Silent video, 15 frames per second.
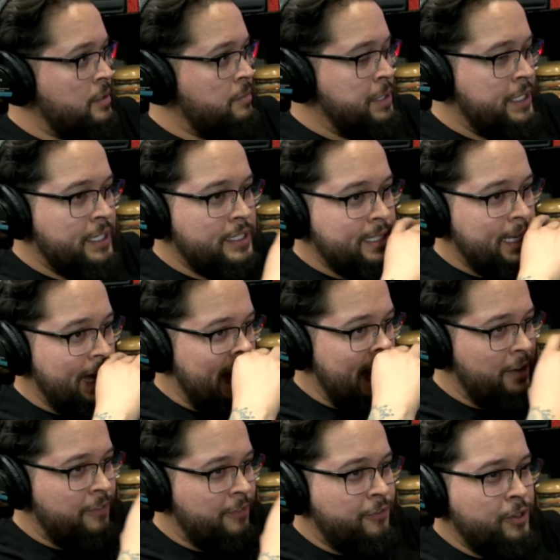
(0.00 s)
Because
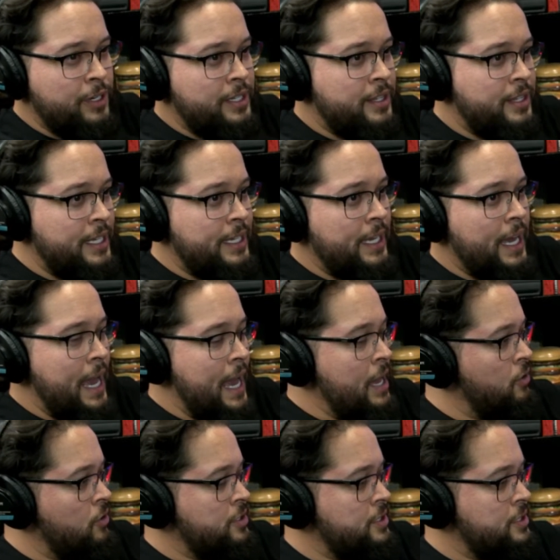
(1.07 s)
everything
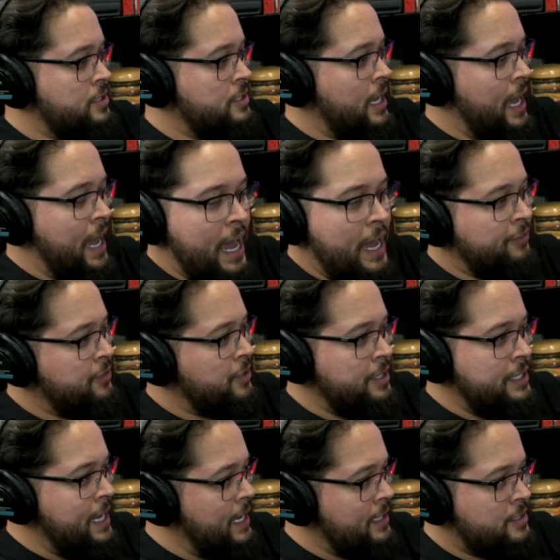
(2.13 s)
else after
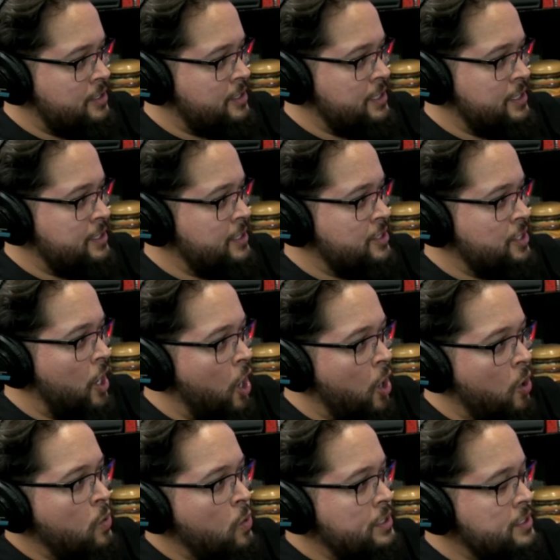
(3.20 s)
The Exorcist is
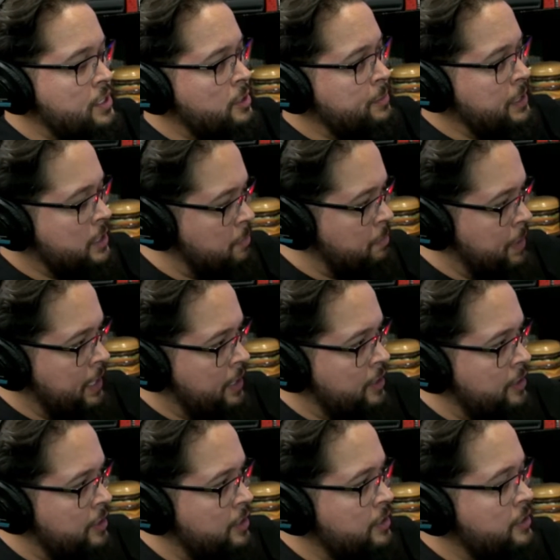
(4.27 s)
always going to be
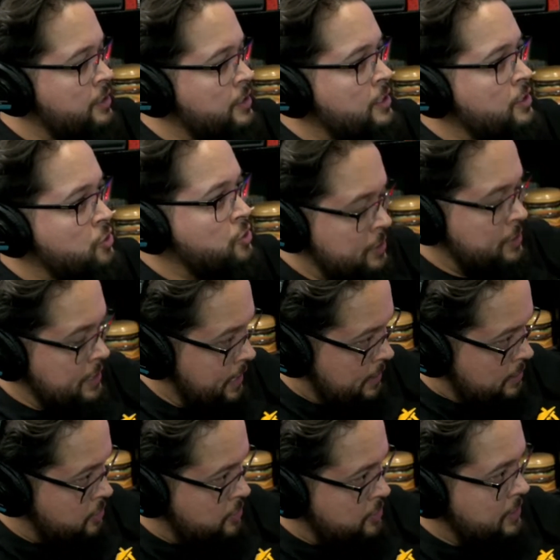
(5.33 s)
compared to The
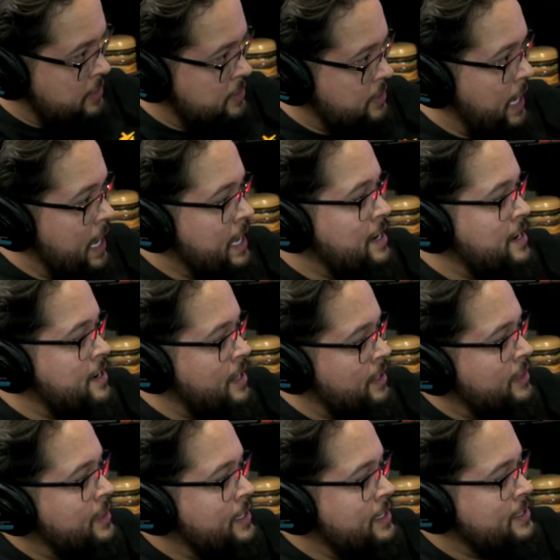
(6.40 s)
Exorcist, and
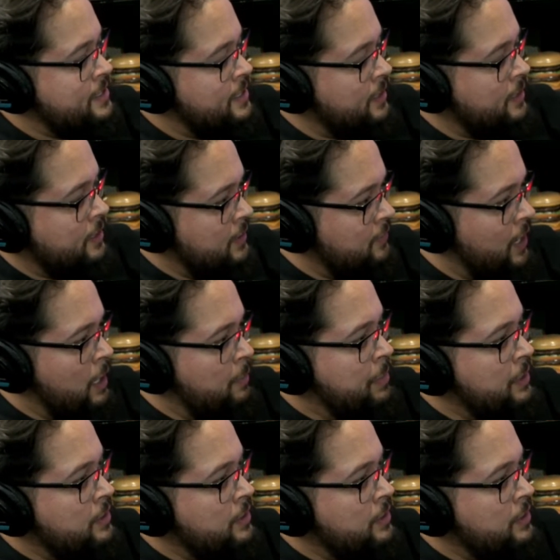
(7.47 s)
nothing is going to live up